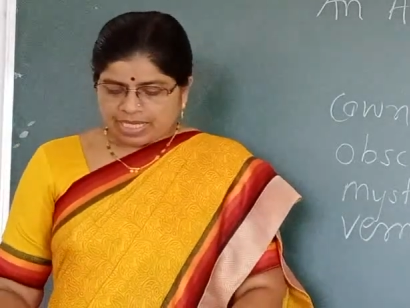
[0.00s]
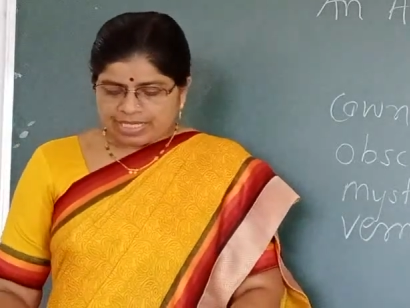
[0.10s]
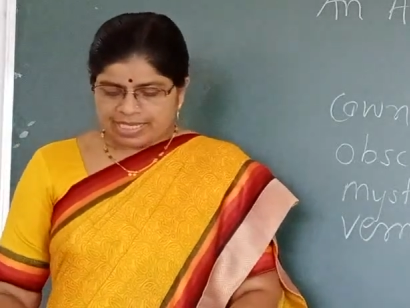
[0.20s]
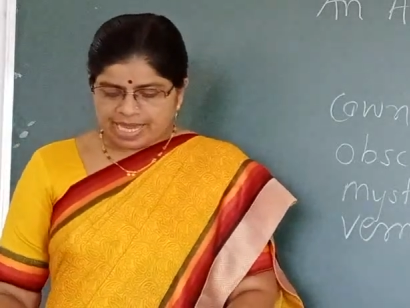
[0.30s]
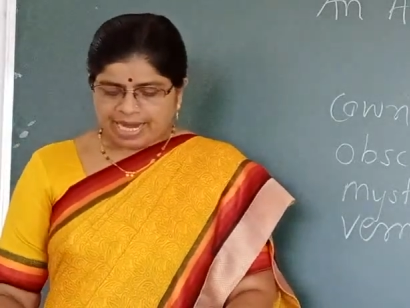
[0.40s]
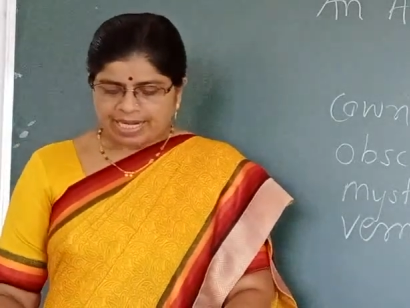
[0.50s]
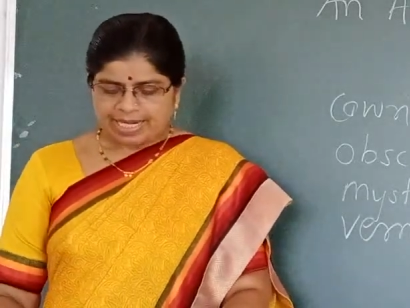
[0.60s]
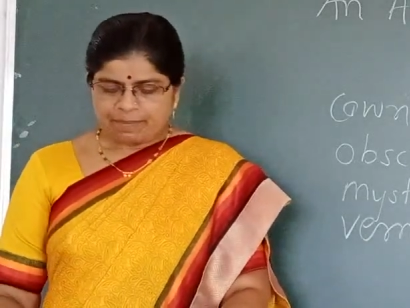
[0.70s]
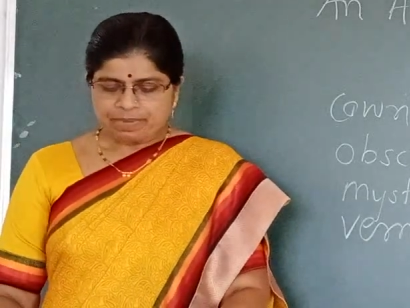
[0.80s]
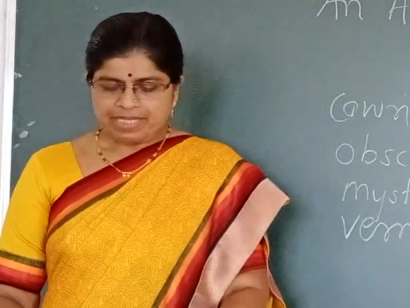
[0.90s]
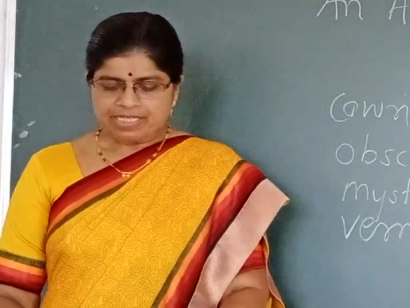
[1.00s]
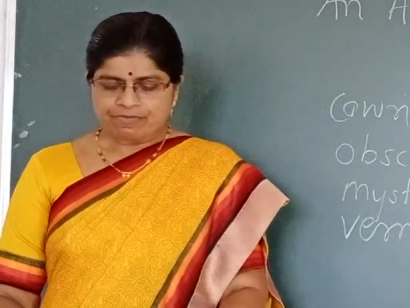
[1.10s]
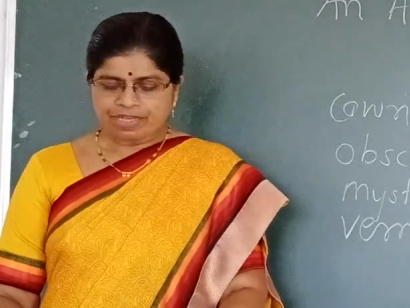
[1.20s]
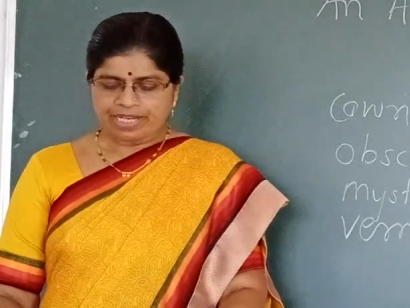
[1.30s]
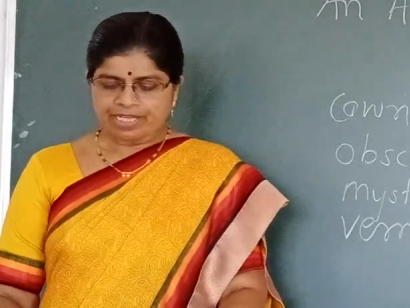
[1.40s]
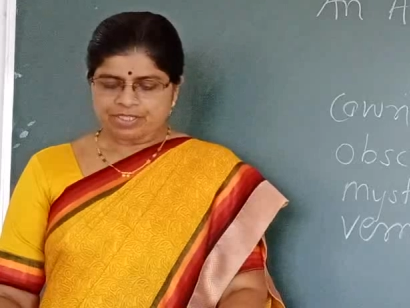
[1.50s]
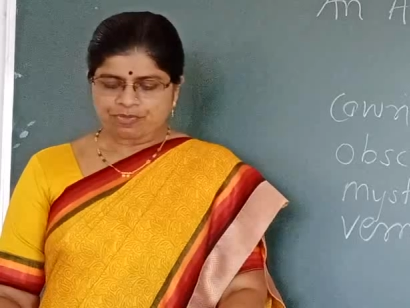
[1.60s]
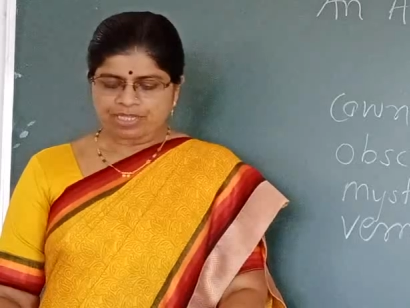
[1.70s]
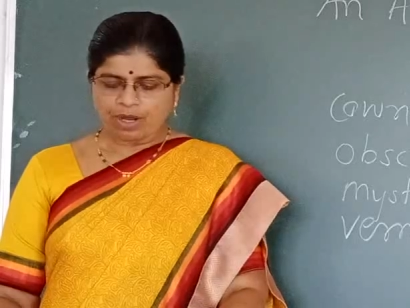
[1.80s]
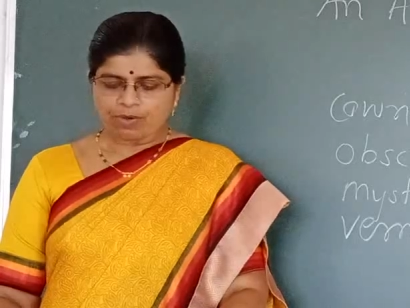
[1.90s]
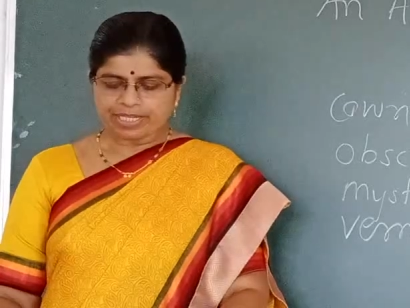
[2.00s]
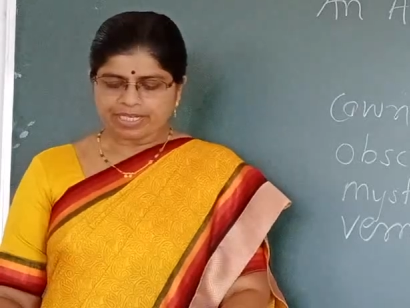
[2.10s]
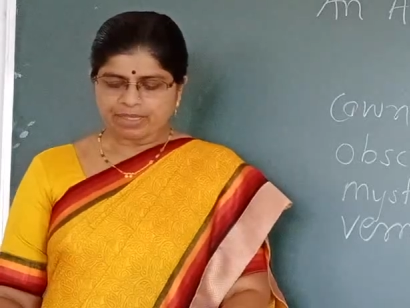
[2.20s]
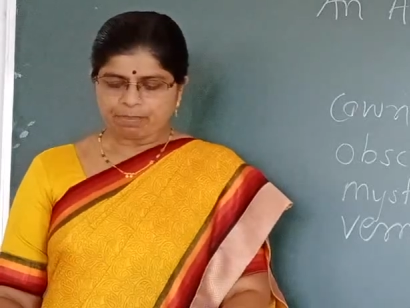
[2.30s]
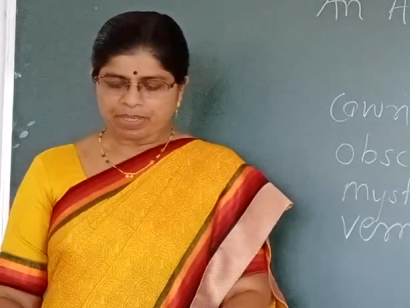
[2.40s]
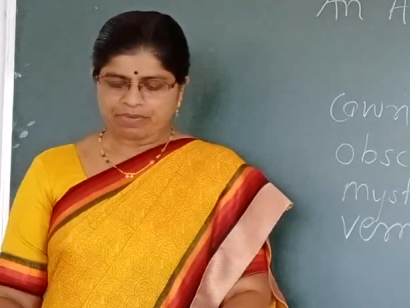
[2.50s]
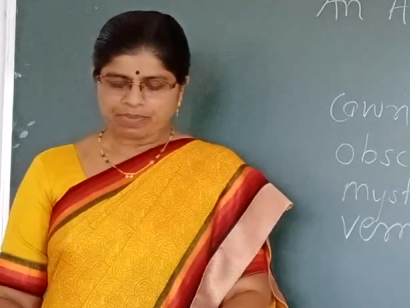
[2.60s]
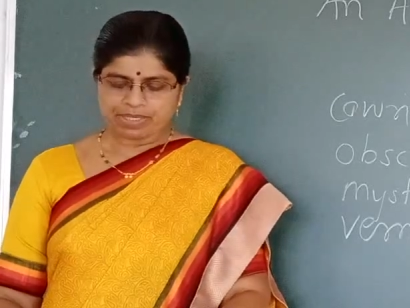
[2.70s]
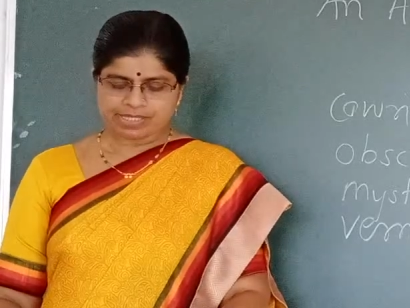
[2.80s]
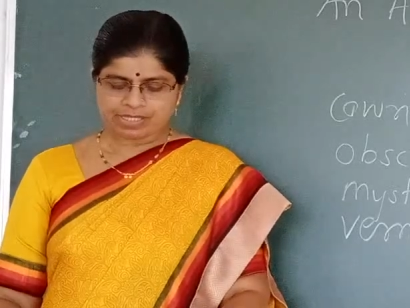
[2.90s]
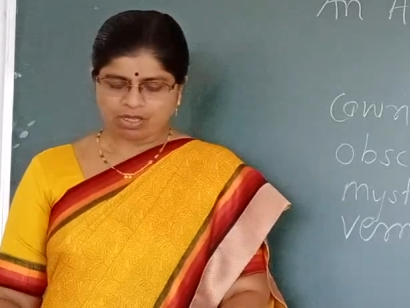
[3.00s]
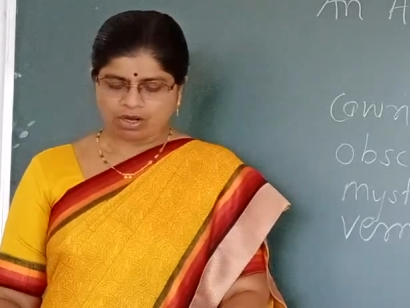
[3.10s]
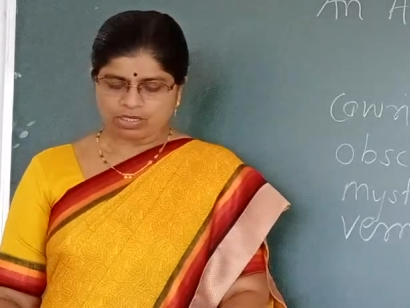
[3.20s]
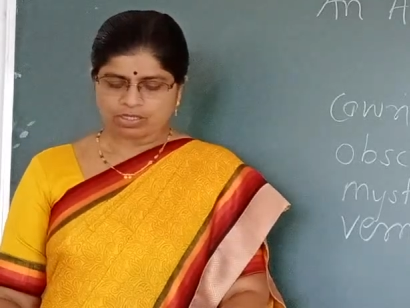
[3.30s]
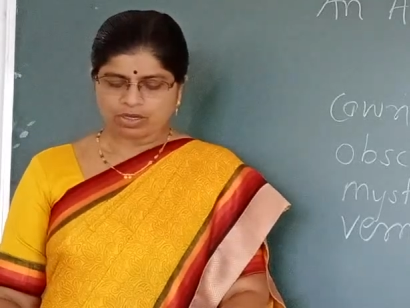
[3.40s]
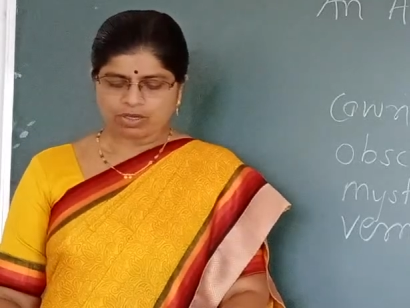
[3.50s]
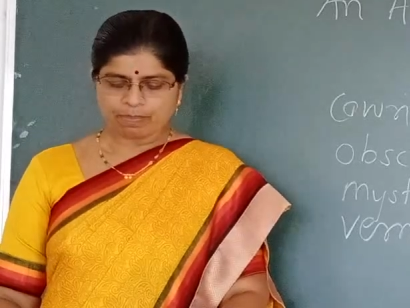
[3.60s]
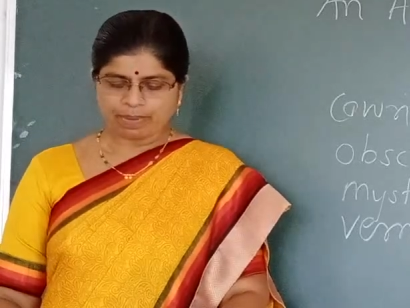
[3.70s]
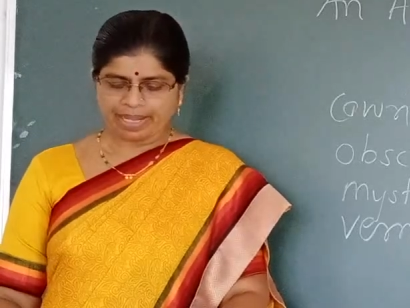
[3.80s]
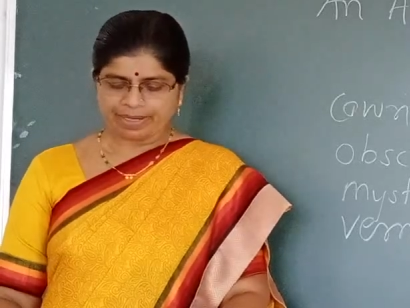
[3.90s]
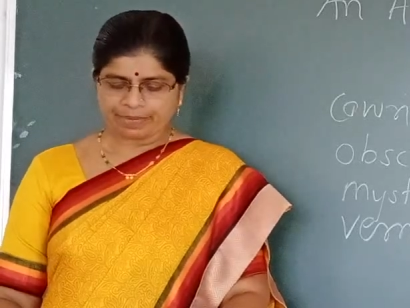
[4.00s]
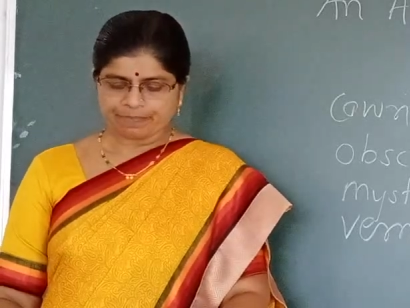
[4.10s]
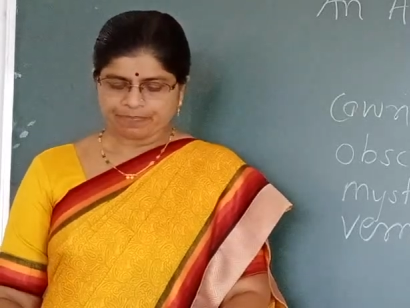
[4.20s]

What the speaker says: He had left his village without any previous thought or plan.